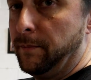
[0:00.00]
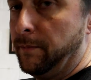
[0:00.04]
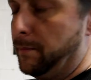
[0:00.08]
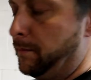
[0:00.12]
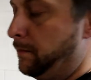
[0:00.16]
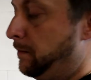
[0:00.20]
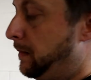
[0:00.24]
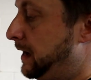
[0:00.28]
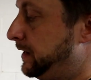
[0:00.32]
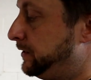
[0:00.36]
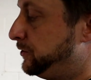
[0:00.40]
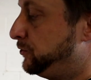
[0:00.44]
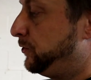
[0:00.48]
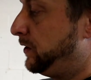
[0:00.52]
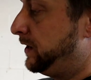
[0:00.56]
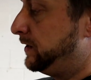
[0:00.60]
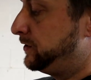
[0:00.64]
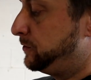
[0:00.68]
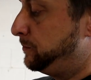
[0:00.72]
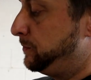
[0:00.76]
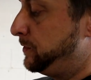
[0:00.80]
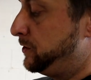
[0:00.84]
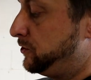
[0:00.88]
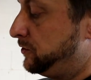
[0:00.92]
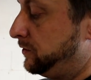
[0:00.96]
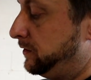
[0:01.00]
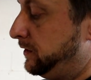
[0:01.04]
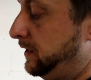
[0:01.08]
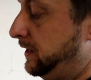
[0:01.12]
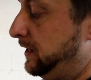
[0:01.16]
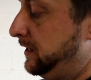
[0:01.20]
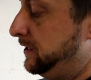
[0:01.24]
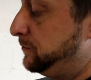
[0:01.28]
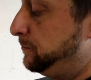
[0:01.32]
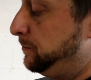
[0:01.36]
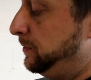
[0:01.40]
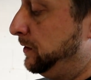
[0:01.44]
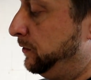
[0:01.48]
my transmission that
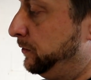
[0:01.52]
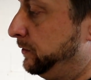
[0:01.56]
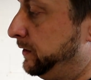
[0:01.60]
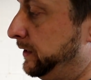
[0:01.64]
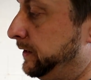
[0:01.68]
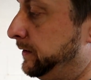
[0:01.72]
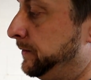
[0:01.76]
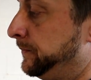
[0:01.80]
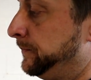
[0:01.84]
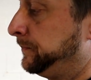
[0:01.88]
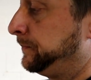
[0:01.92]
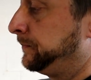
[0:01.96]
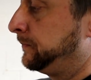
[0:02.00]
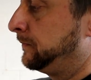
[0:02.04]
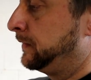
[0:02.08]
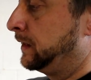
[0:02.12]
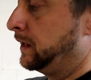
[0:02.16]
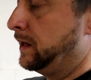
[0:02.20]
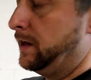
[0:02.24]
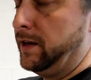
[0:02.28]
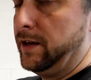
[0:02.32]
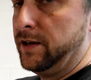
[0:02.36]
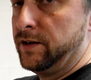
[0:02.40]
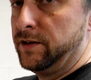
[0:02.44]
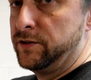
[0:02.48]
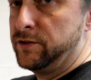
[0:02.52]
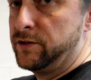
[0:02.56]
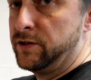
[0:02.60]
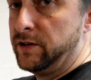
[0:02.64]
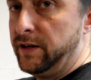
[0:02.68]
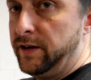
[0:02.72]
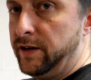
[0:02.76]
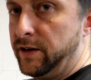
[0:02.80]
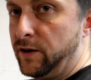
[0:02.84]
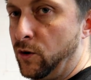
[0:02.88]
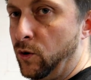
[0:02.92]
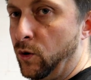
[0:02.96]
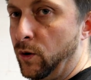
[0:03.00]
he's building is
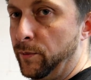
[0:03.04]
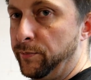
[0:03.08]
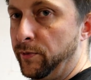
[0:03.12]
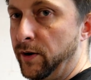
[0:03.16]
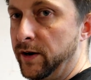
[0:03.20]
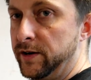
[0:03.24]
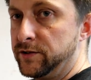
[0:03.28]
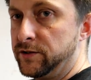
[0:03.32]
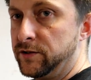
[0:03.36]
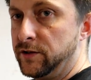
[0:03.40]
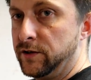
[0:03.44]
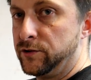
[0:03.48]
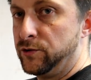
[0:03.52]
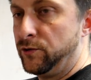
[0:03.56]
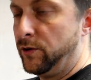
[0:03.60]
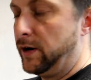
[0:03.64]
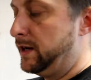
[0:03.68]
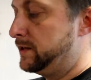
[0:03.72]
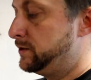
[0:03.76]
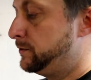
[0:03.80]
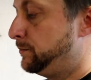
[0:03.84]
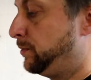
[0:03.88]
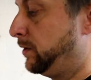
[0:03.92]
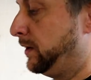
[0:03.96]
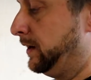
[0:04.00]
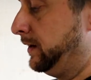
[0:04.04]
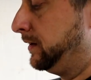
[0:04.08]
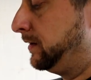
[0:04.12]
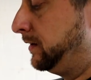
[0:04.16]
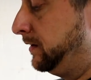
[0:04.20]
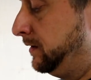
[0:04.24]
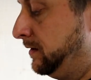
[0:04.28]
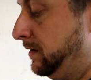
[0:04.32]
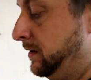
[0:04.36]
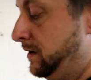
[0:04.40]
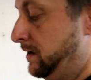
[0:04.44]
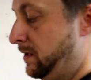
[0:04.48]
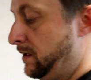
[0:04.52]
it incorporates the trans brake.
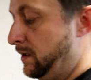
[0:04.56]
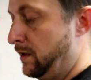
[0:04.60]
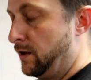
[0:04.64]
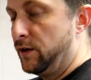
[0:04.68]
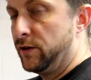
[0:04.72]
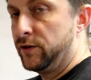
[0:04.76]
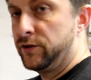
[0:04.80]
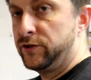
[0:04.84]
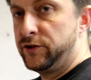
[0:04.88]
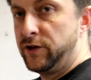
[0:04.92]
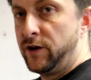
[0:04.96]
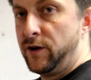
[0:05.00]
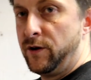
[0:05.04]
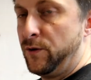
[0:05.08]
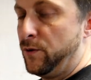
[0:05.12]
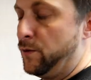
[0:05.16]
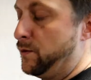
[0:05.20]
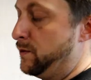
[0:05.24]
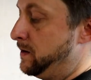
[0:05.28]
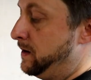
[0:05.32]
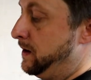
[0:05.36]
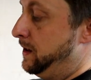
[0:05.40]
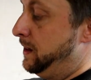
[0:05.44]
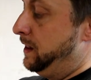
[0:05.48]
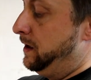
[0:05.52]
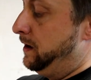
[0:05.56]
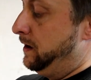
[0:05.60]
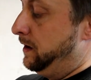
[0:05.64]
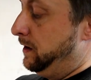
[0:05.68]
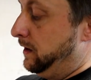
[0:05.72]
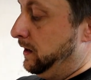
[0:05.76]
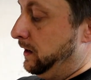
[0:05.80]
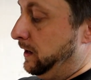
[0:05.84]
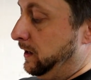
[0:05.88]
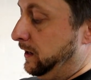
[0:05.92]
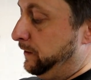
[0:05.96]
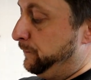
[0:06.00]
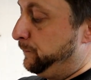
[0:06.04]
So
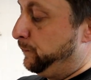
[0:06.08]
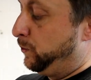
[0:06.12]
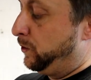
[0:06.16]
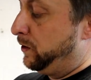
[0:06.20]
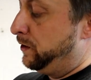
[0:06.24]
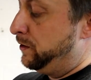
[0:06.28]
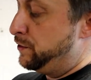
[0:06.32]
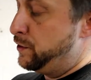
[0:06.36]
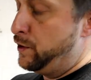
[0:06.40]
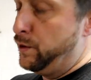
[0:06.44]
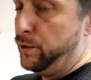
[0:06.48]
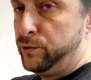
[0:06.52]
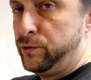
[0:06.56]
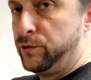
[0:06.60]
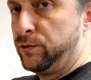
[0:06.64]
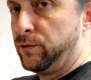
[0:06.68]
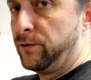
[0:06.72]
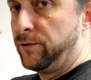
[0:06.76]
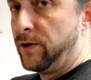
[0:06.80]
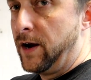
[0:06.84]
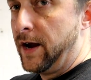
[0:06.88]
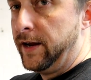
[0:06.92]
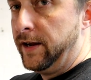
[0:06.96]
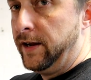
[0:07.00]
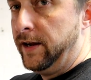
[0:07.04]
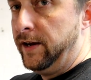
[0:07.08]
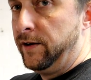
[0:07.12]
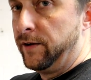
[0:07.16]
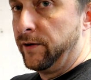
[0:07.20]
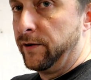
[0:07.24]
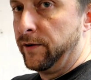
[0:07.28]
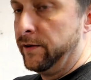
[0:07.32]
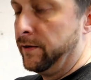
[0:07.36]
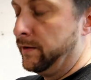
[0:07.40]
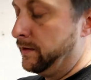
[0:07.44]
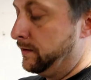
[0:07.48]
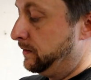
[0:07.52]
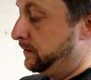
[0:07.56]
if we're in neutral right
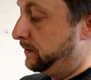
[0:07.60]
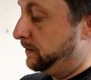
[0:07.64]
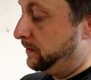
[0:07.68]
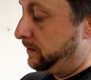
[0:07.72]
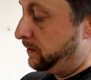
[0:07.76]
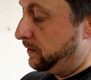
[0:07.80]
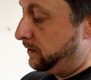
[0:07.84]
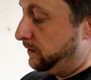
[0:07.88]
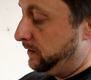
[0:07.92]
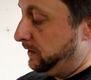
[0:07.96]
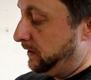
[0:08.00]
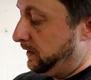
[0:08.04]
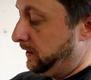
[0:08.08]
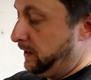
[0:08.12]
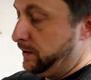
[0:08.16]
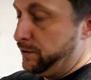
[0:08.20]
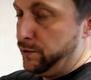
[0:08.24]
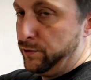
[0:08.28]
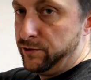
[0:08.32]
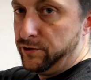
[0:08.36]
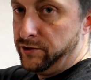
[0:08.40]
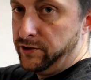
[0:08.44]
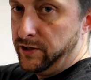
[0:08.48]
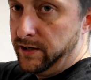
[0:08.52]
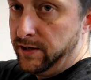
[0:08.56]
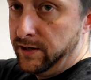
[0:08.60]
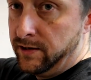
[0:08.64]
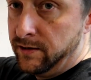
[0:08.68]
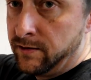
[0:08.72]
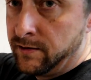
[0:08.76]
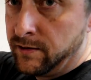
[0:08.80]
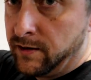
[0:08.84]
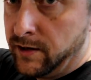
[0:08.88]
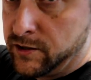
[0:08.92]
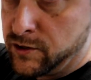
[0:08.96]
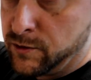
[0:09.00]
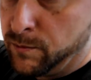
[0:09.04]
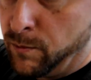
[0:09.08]
here and you see
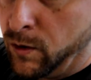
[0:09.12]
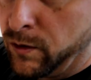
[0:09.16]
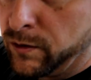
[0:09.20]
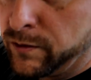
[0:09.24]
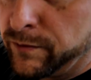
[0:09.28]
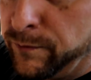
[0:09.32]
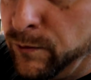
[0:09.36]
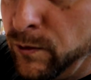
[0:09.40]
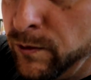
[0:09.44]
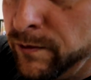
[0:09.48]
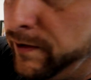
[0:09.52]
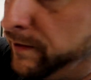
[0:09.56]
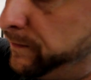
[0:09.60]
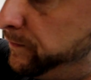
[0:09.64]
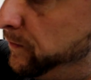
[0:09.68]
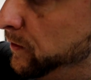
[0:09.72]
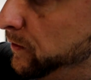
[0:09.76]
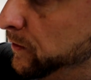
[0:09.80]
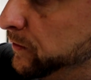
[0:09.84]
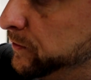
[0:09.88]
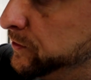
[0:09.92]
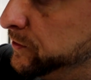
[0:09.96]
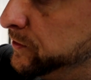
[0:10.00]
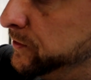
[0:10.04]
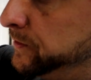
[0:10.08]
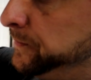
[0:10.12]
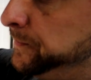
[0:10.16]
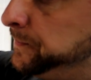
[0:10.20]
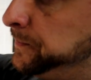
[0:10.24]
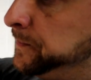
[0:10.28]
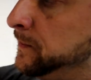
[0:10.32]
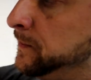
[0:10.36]
it's marked for reverse,